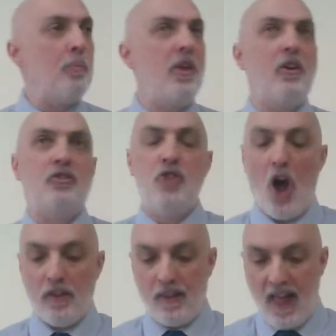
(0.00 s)
There is
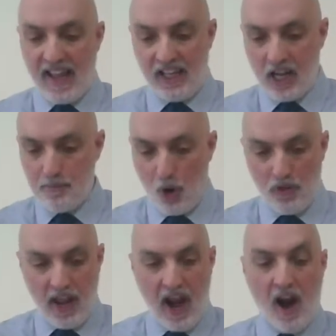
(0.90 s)
none like him on
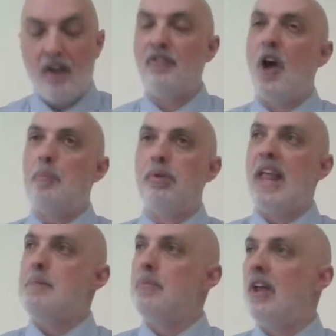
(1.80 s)
the earth, a
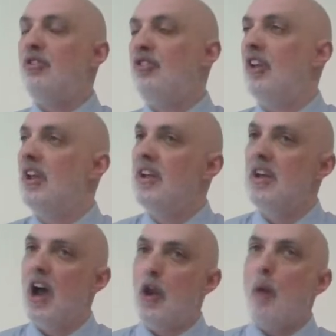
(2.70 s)
blameless,
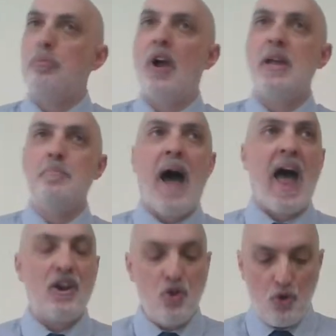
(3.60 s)
an upright
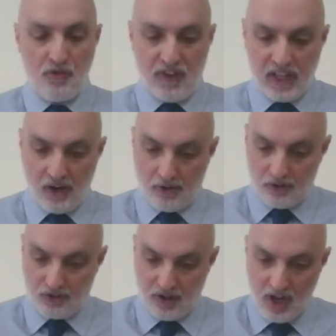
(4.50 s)
man who
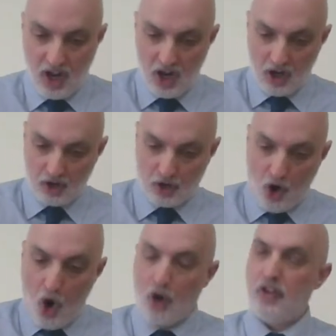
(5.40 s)
fears
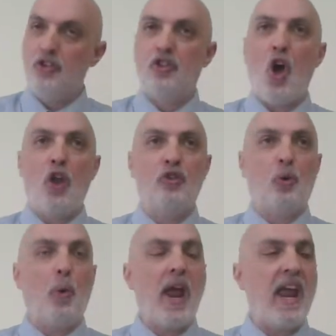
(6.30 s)
God and turns
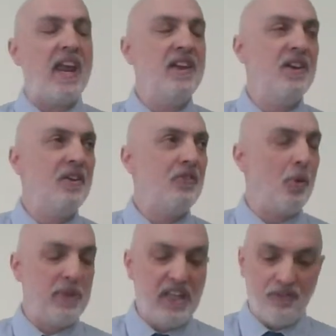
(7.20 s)
away
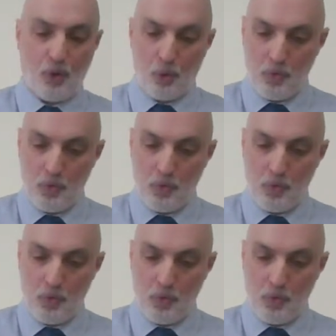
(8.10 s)
from evil.